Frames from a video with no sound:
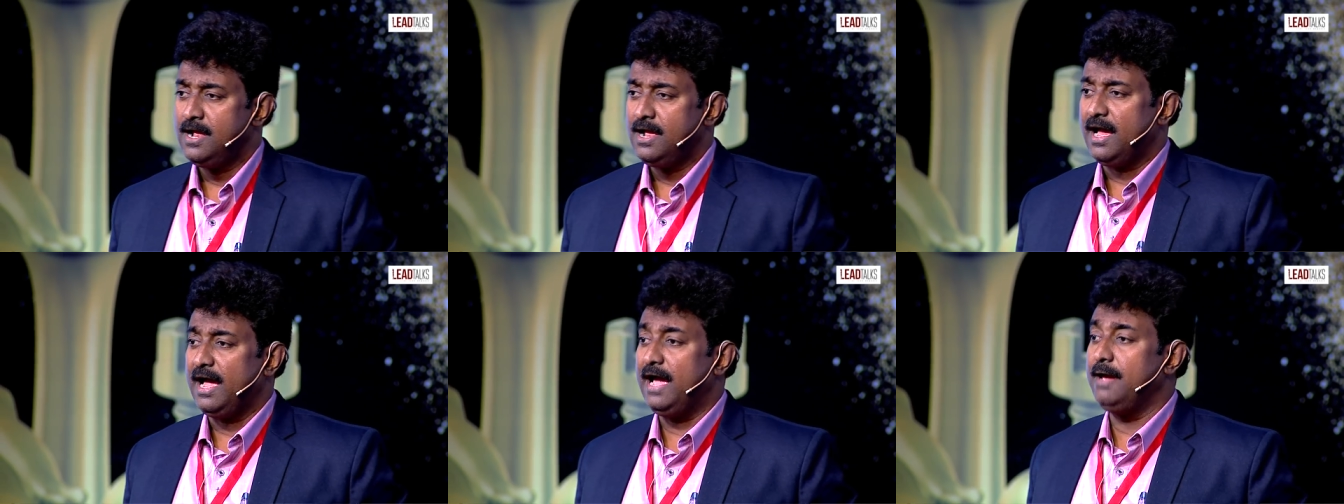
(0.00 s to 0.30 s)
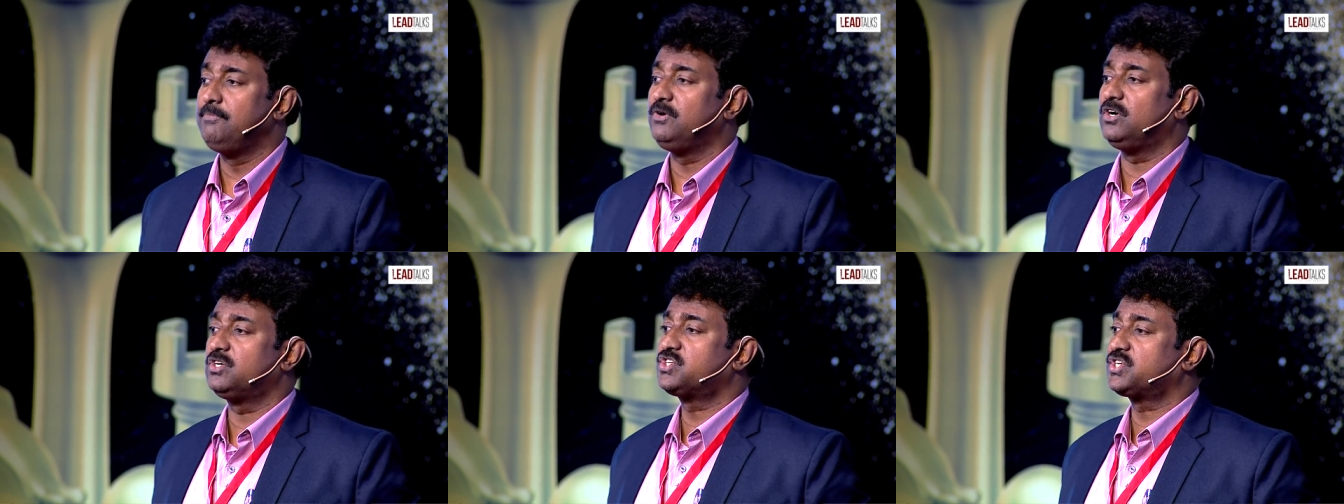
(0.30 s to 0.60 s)
I'm
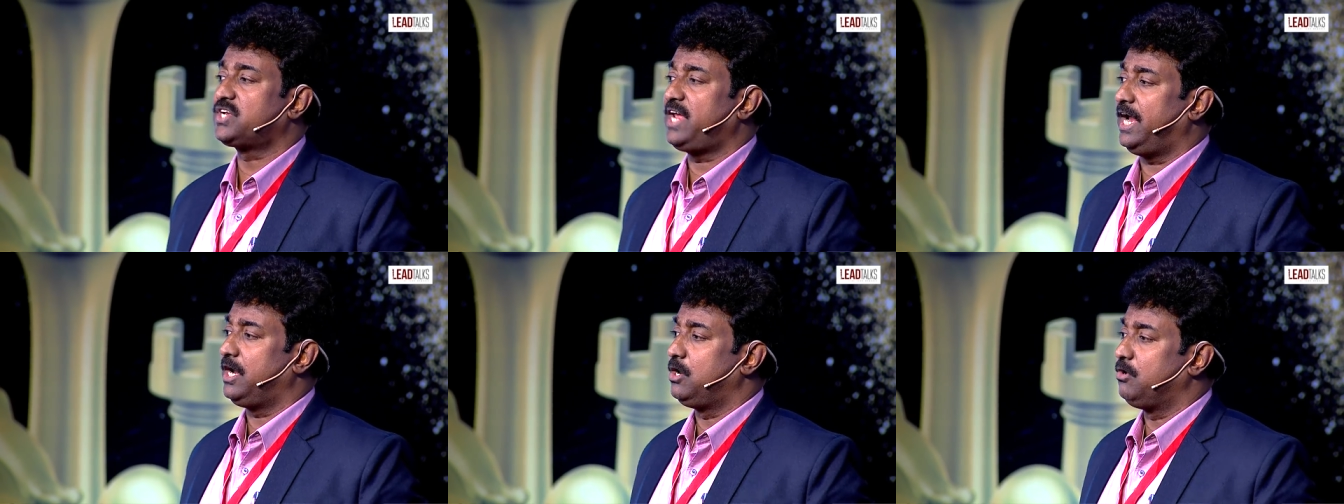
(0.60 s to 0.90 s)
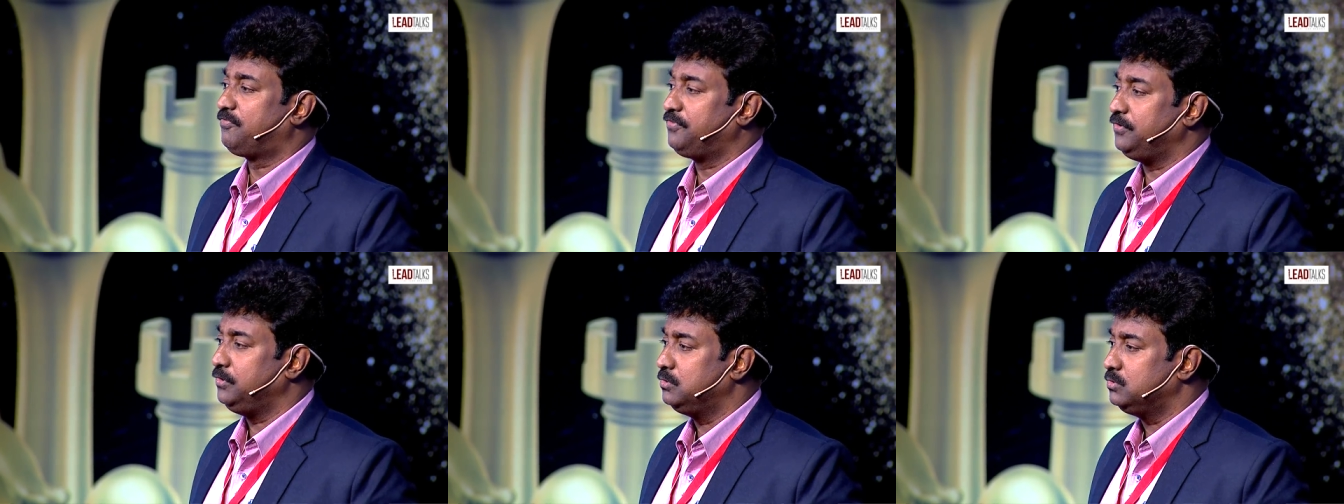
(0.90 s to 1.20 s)
not scared
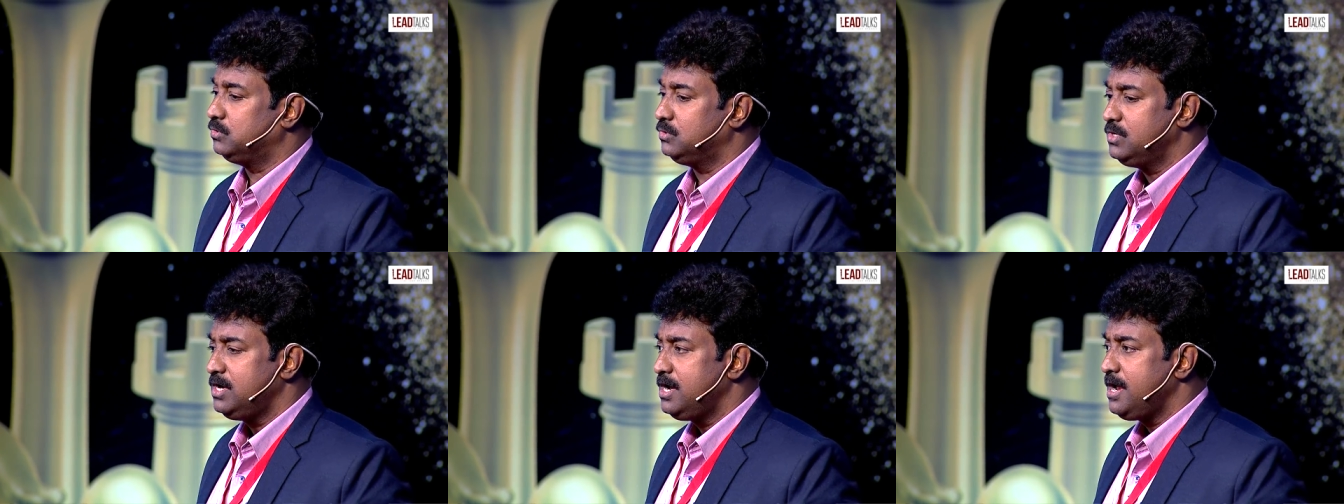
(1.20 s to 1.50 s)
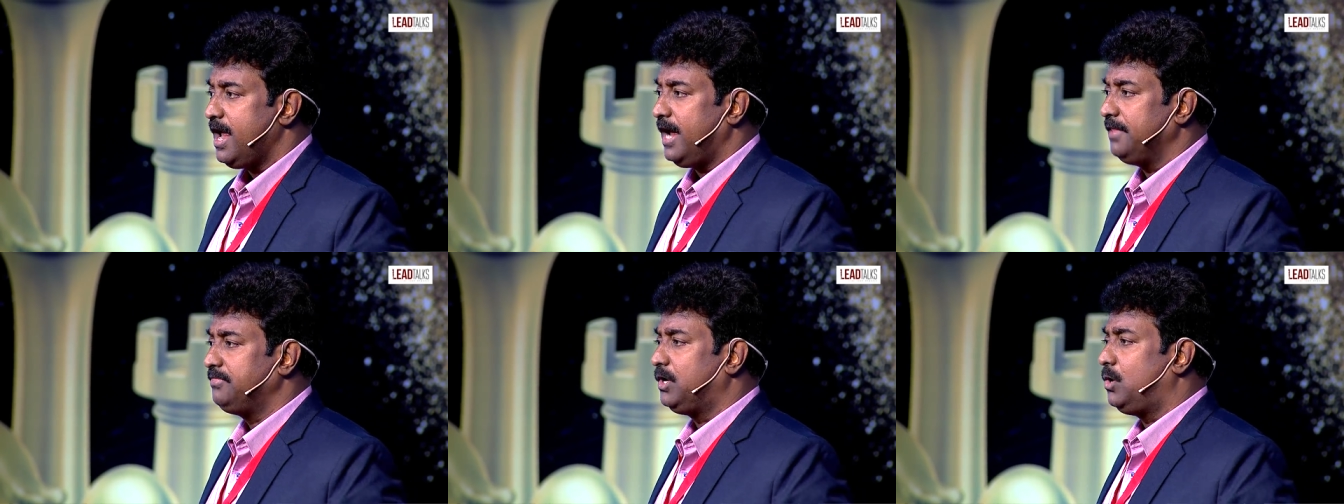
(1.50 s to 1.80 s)
of you."
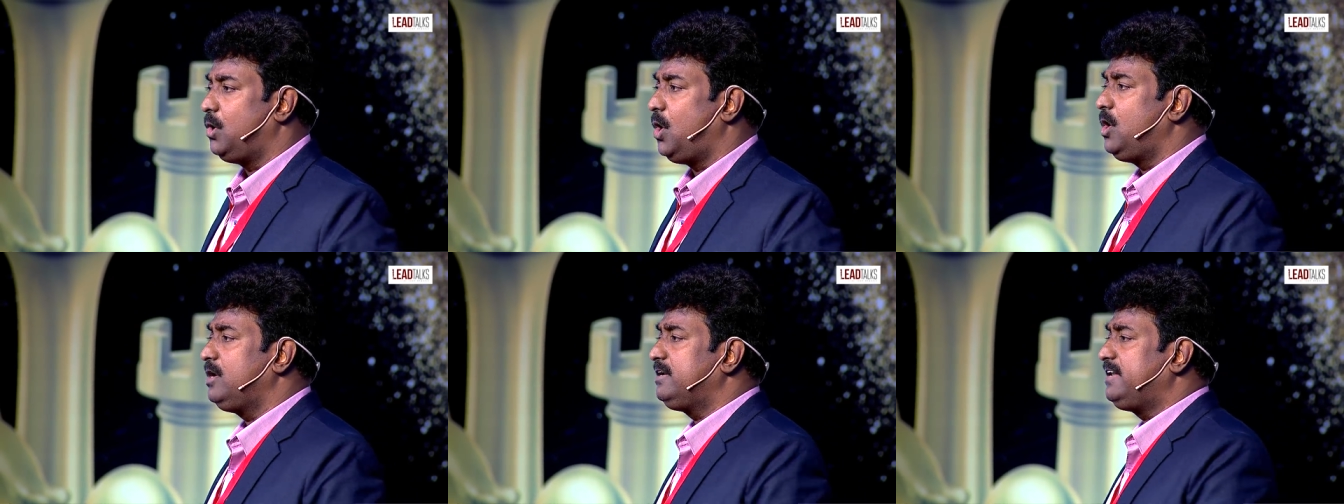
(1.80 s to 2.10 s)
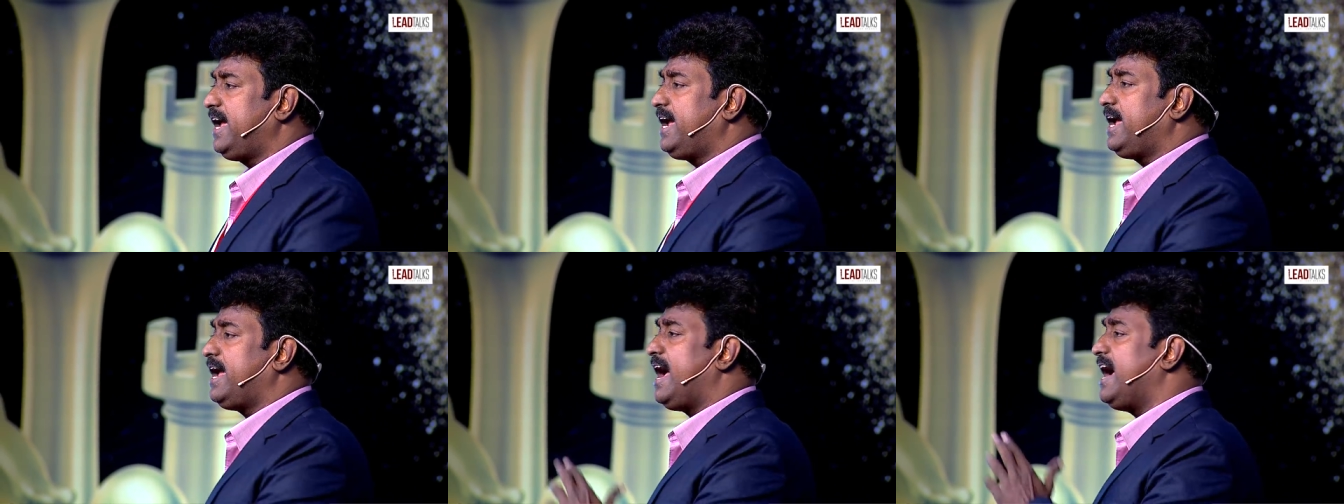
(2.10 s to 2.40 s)
And the whole
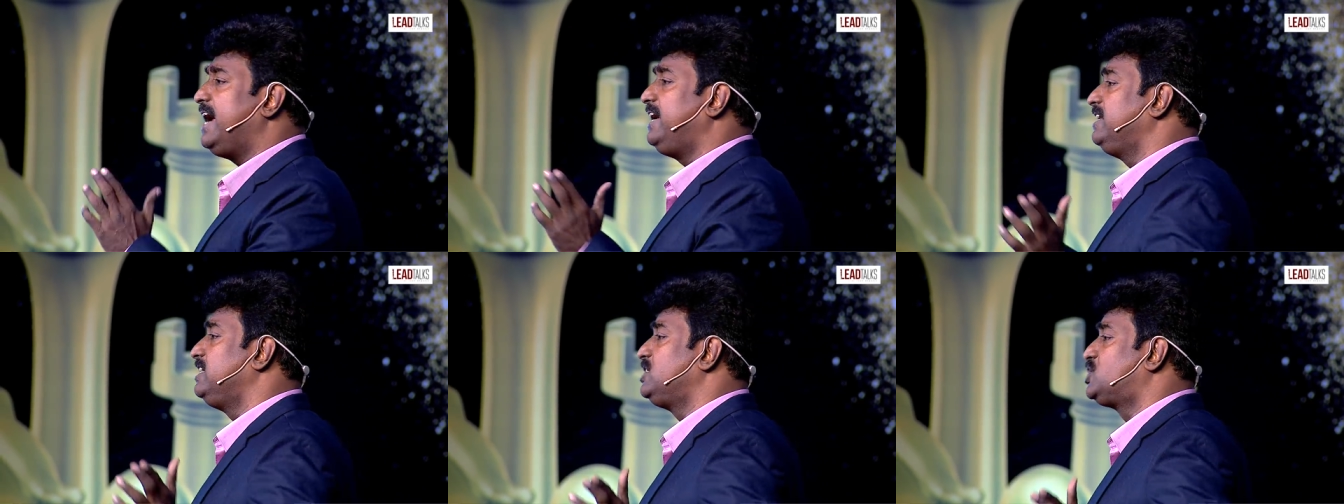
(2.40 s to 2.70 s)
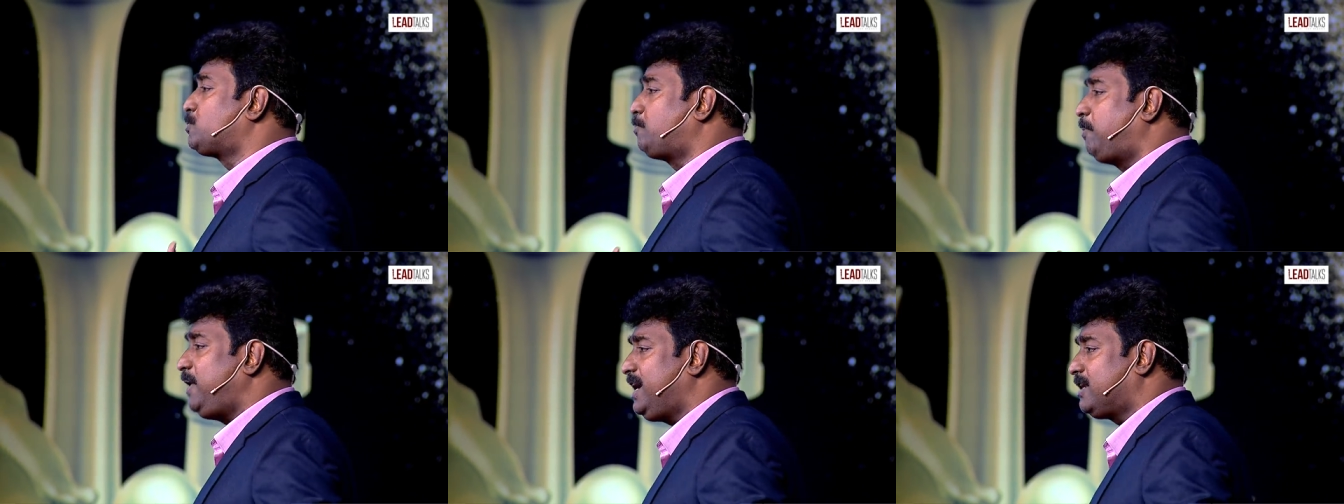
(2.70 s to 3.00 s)
day, I didn't
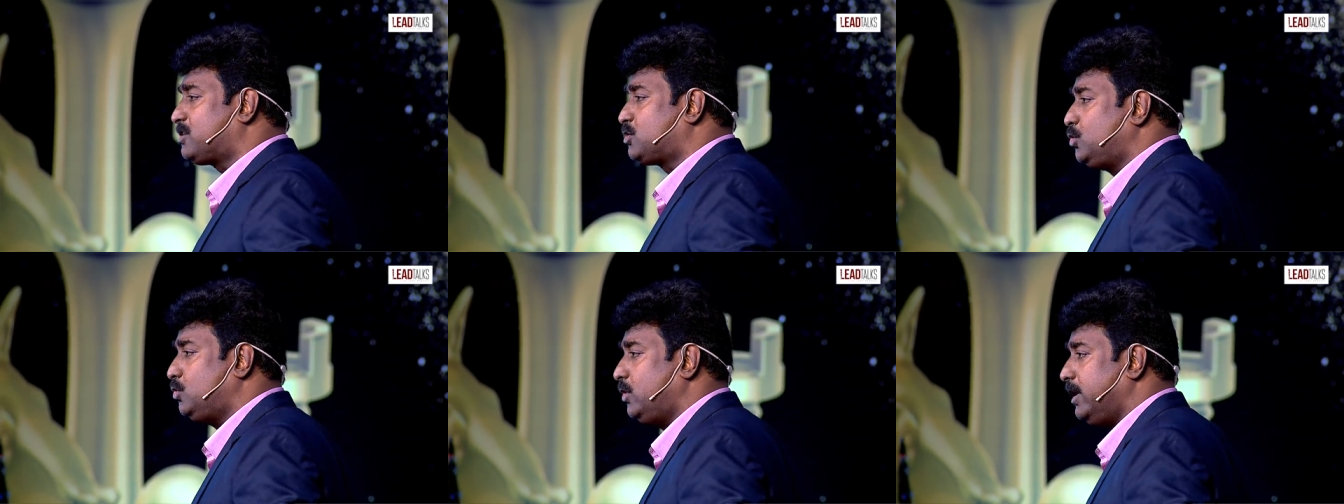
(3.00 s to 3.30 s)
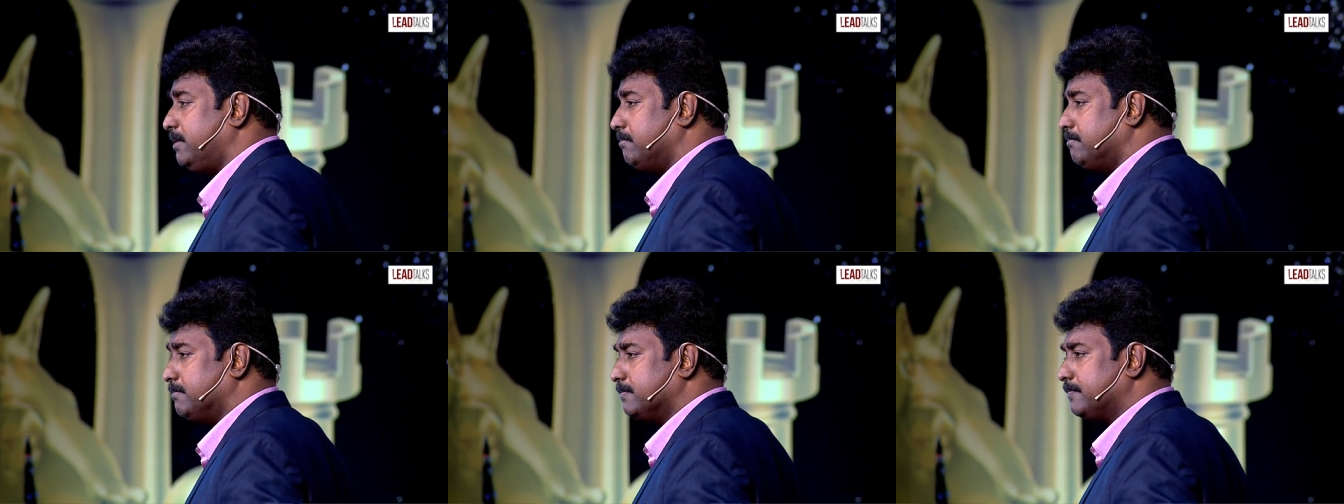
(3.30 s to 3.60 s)
speak to
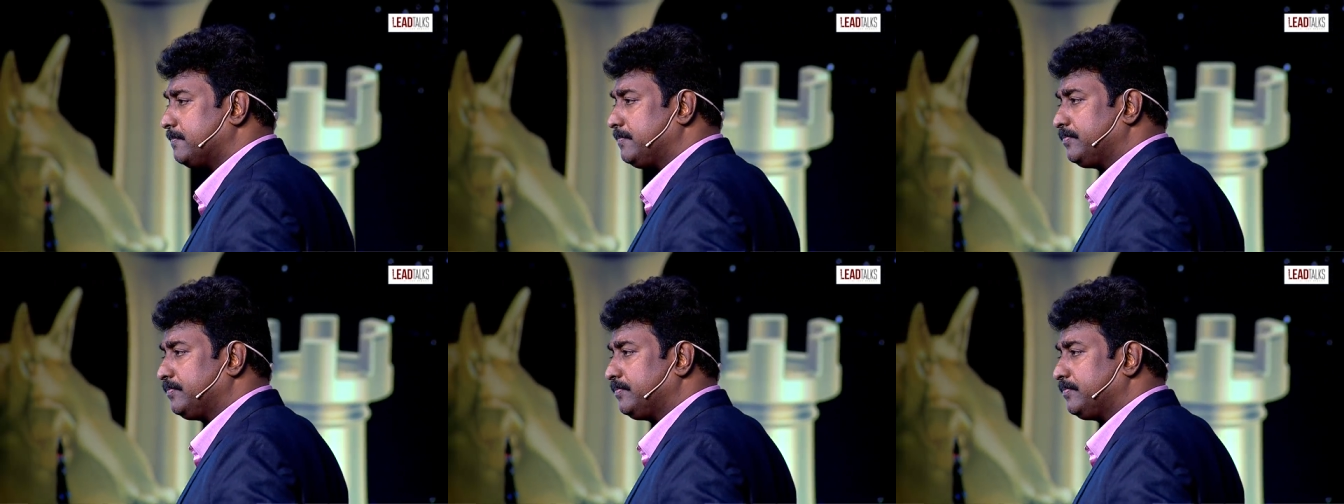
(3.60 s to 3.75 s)
him.